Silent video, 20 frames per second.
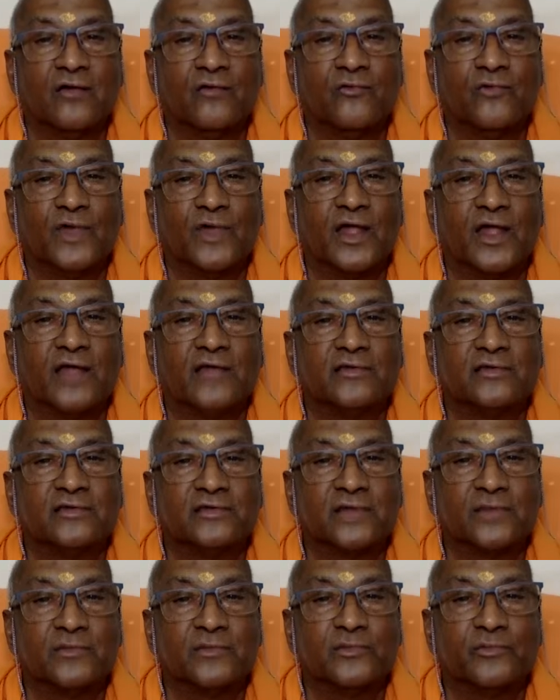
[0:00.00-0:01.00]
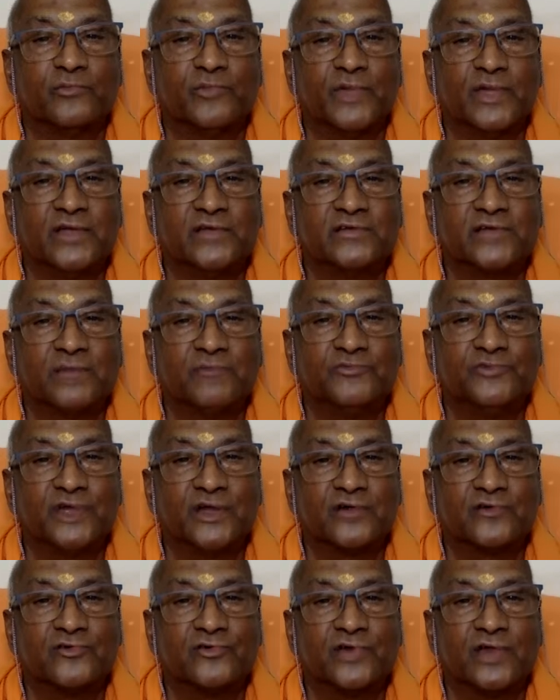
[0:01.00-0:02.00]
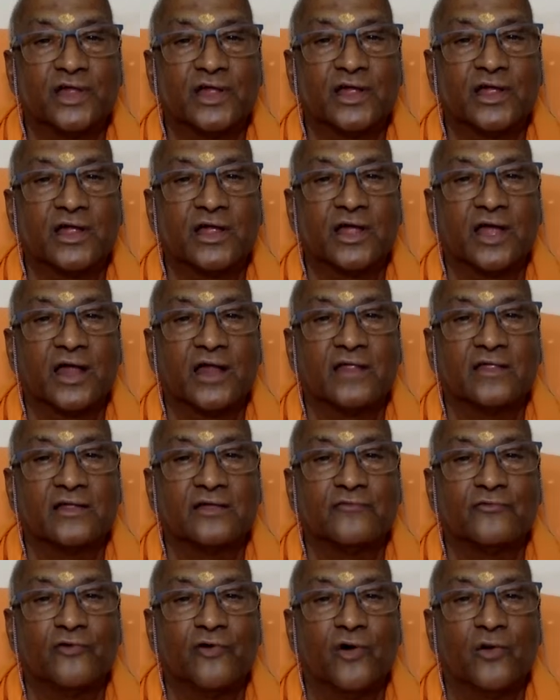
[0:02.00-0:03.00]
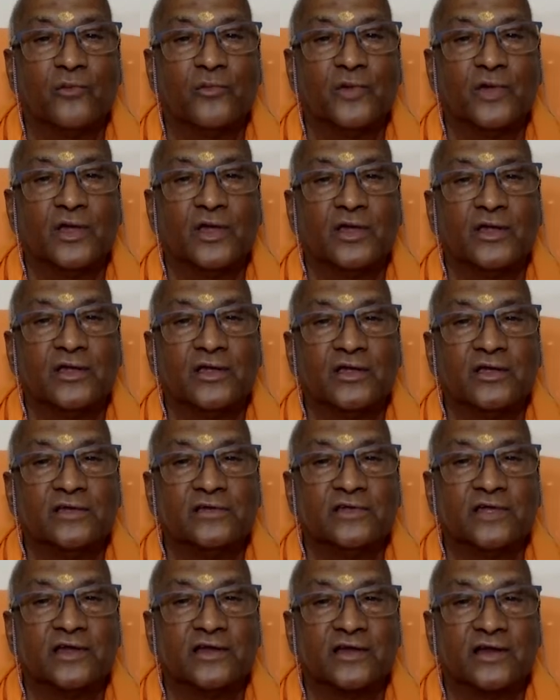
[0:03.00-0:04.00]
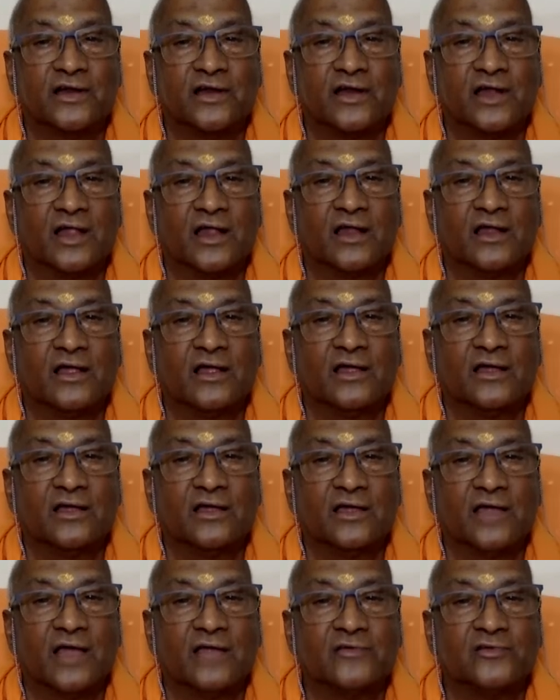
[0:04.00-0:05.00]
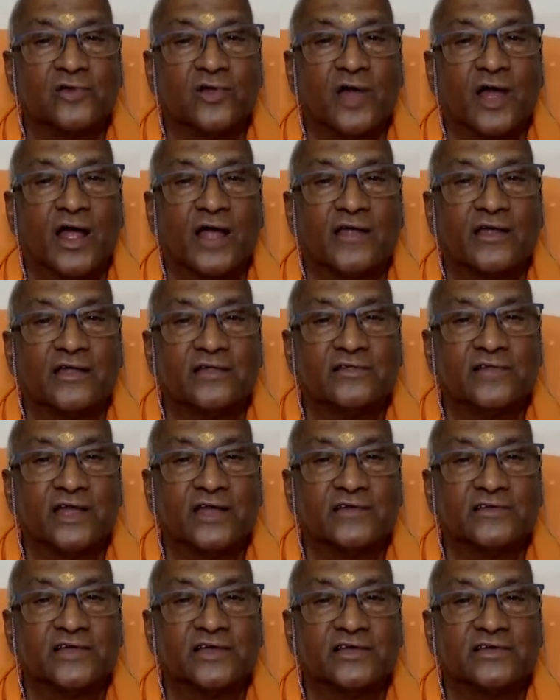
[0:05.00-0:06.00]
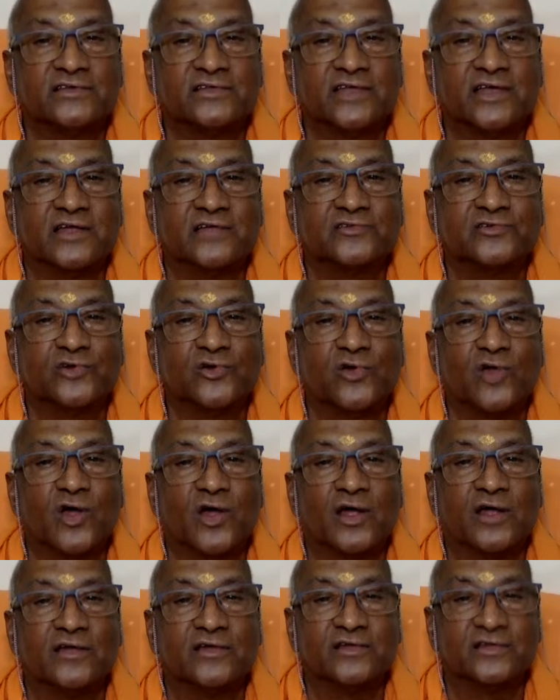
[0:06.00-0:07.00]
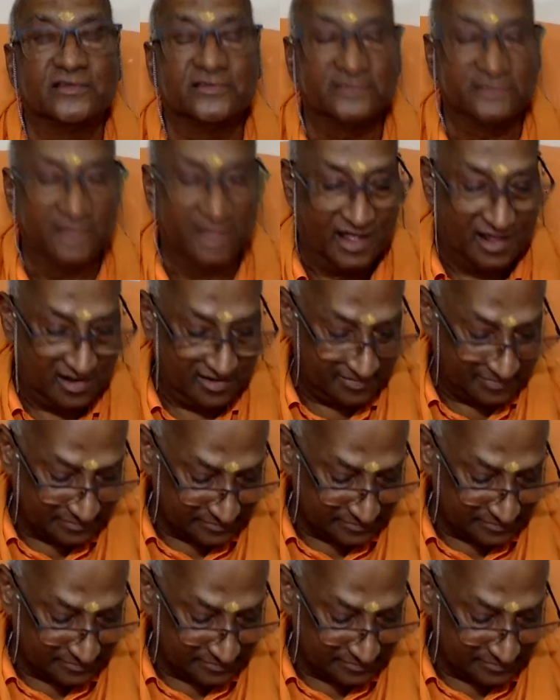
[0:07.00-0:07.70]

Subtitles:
Whereas being subject to taking another form is eternal. As long as adhyasa is there, so long it is there.